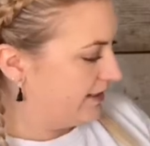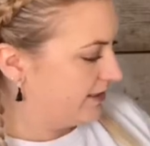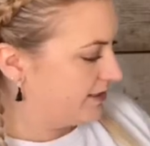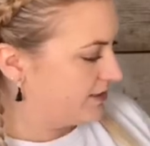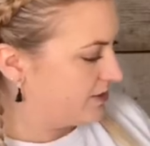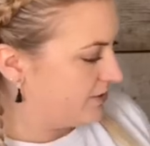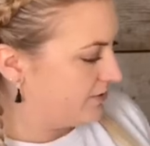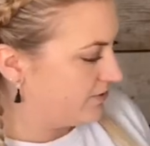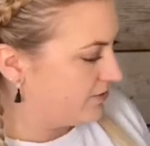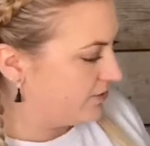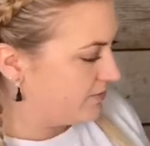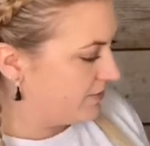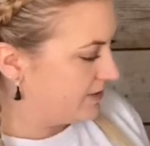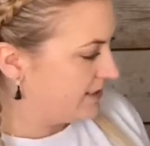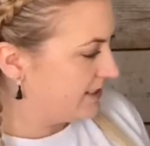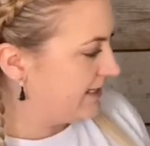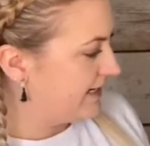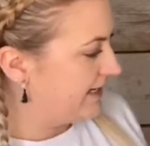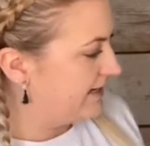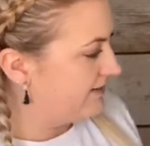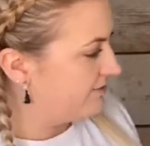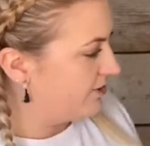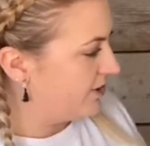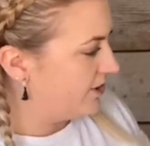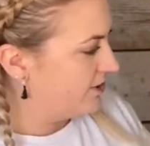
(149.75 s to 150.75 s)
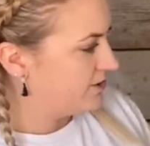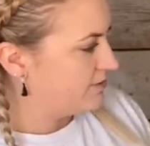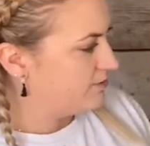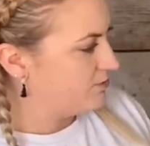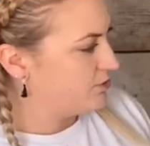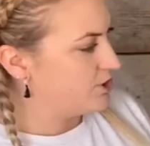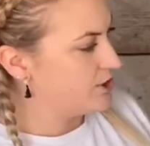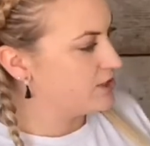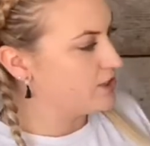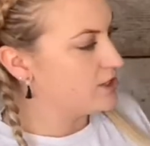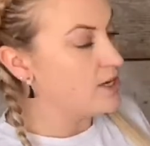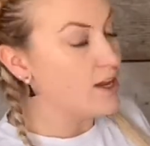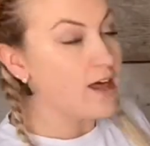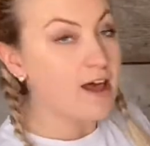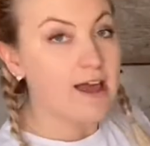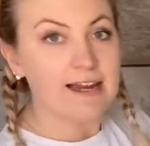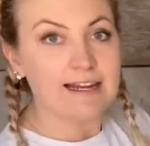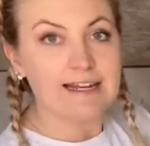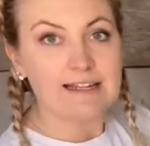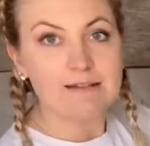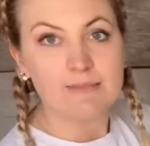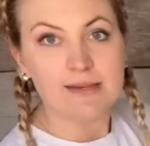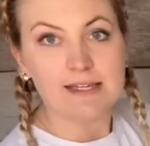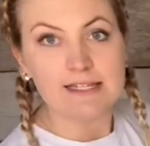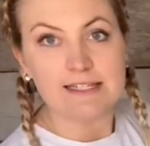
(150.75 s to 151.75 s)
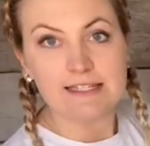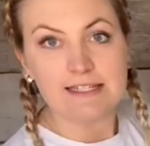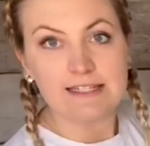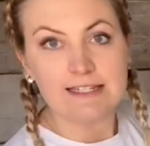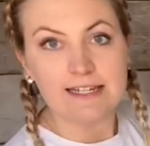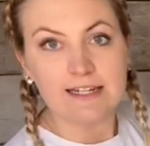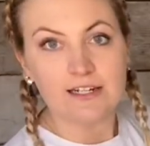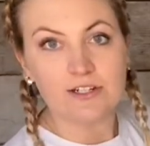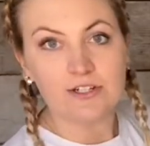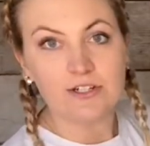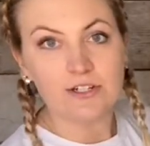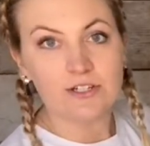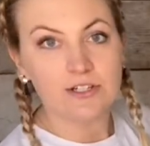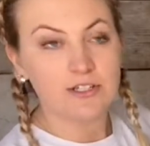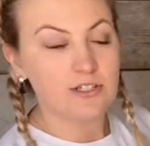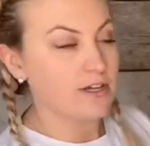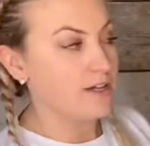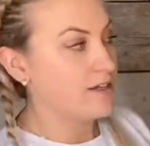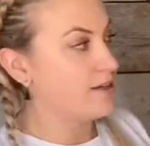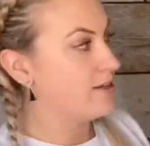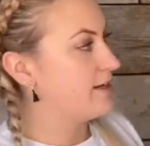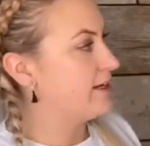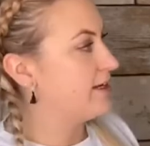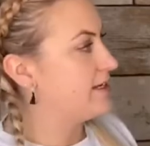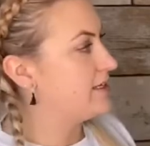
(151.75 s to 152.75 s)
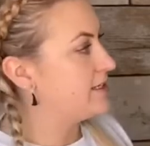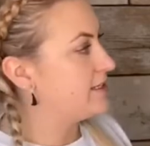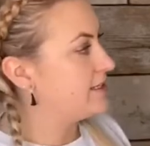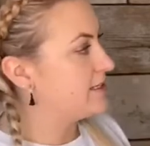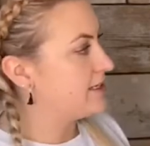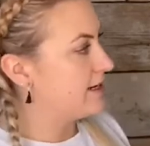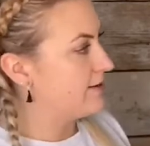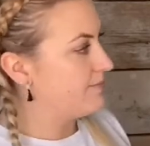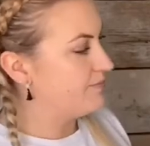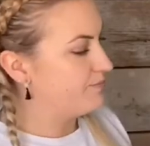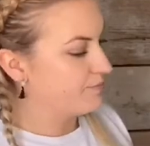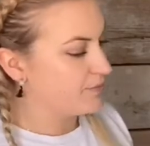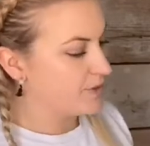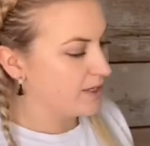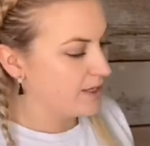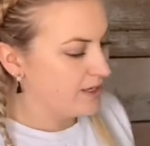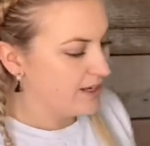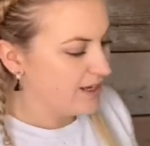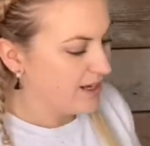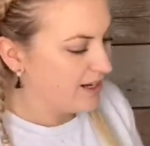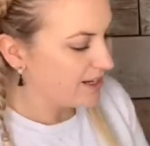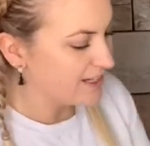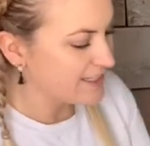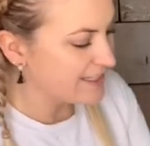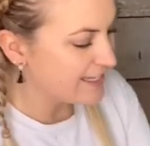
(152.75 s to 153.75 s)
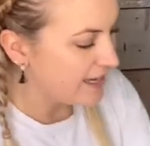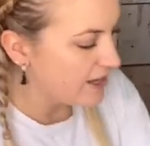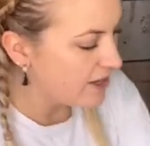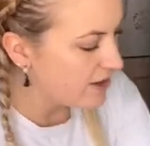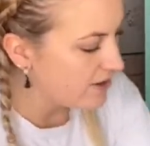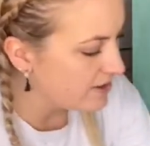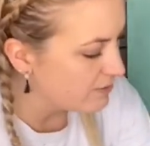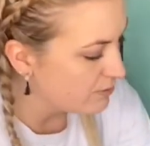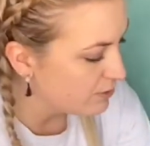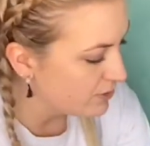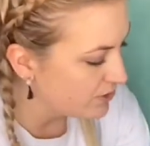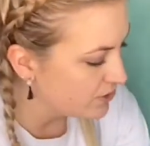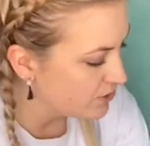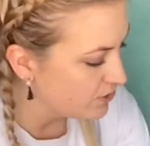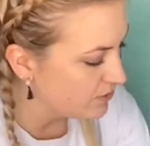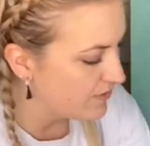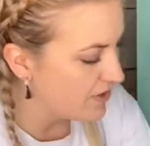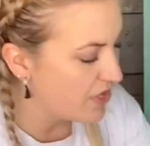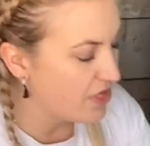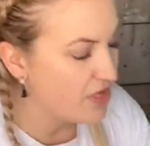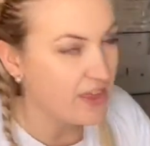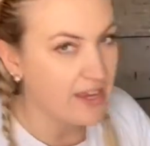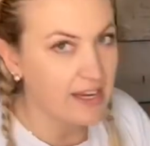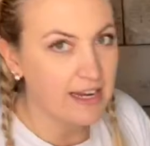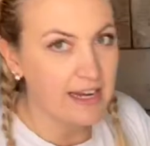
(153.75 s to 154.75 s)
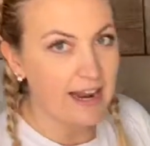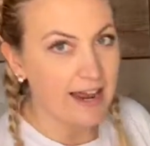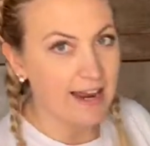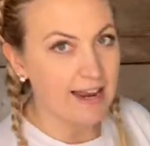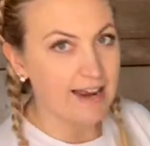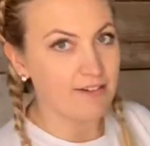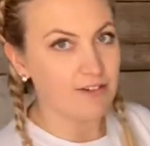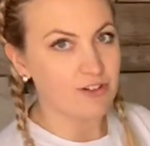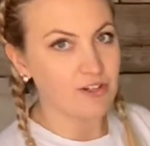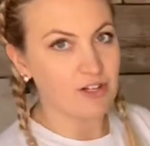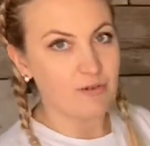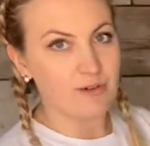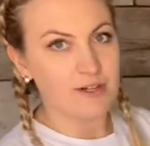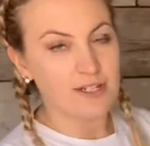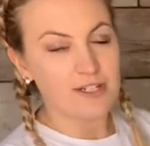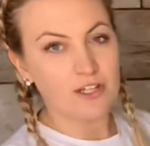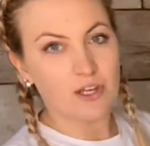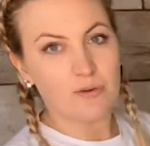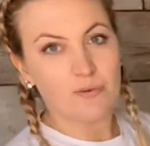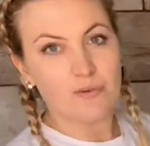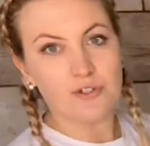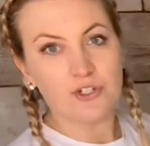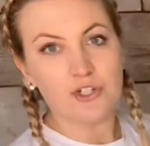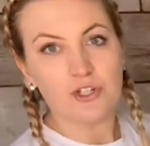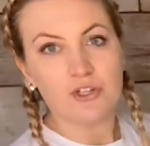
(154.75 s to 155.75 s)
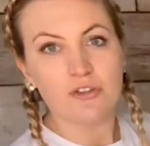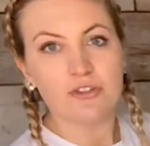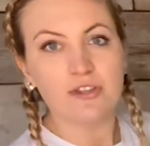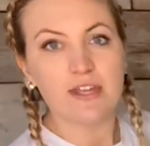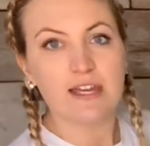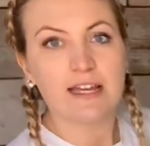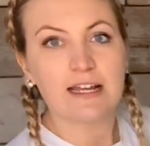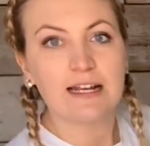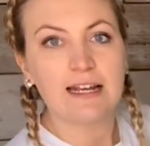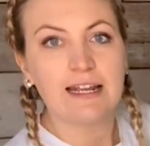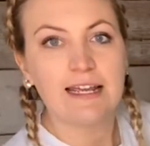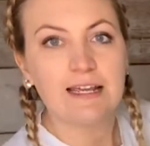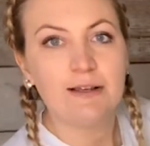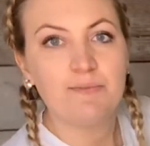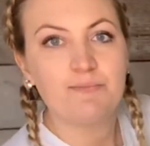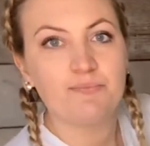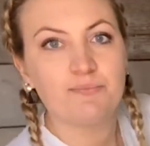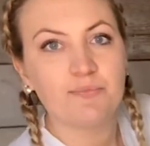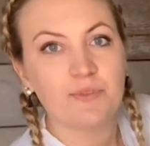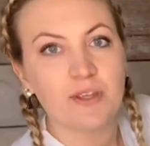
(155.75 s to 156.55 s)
So I've got my tea rose. I'm just lightly misting just so that it's, like I say, I only want sort of a thin layer. I don't want it to go on too thickly.